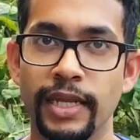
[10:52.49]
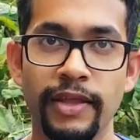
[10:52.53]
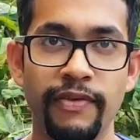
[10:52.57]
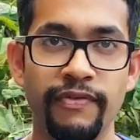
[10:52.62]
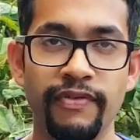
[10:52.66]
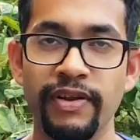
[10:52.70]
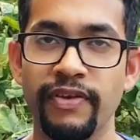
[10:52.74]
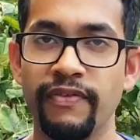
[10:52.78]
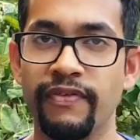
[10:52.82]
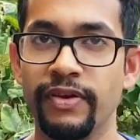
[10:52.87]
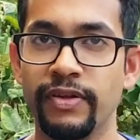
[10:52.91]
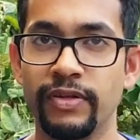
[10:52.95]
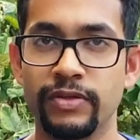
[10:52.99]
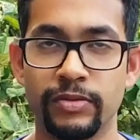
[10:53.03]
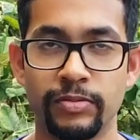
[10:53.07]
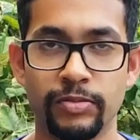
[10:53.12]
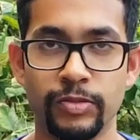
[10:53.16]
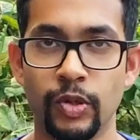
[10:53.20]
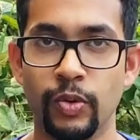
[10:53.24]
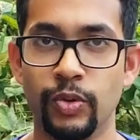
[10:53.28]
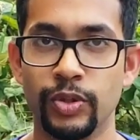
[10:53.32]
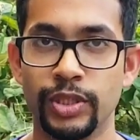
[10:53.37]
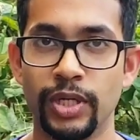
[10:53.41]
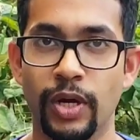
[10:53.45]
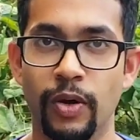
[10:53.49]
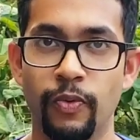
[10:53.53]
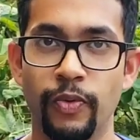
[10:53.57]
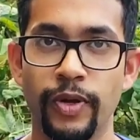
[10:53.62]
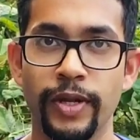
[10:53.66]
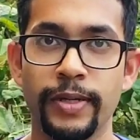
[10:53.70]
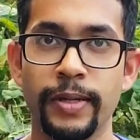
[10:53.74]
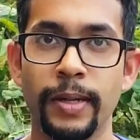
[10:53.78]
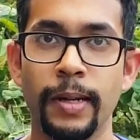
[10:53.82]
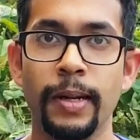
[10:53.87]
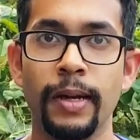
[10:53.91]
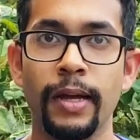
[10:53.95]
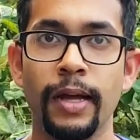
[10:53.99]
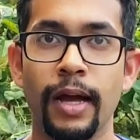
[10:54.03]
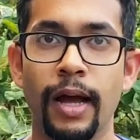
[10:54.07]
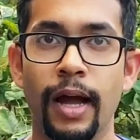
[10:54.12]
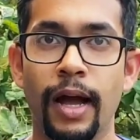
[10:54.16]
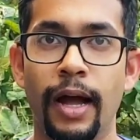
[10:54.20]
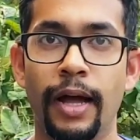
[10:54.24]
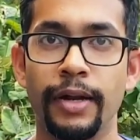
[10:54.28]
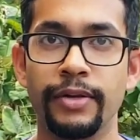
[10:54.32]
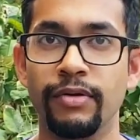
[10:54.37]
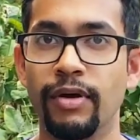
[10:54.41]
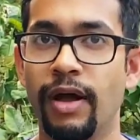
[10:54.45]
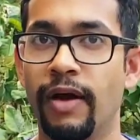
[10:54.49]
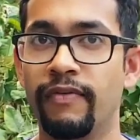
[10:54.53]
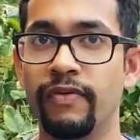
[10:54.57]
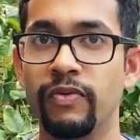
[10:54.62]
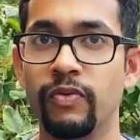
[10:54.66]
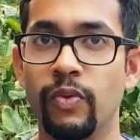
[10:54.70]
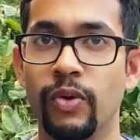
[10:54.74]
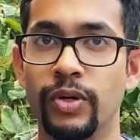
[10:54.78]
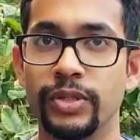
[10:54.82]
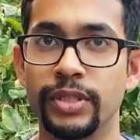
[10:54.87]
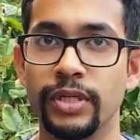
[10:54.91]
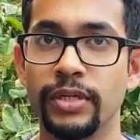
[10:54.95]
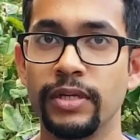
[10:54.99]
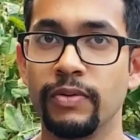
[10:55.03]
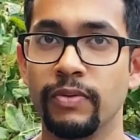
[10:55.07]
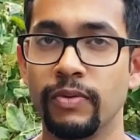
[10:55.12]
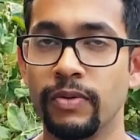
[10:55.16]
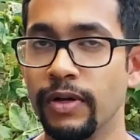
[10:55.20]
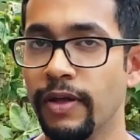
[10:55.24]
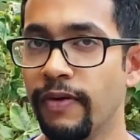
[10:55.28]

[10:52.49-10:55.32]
Even if it goes a week and you haven't watered,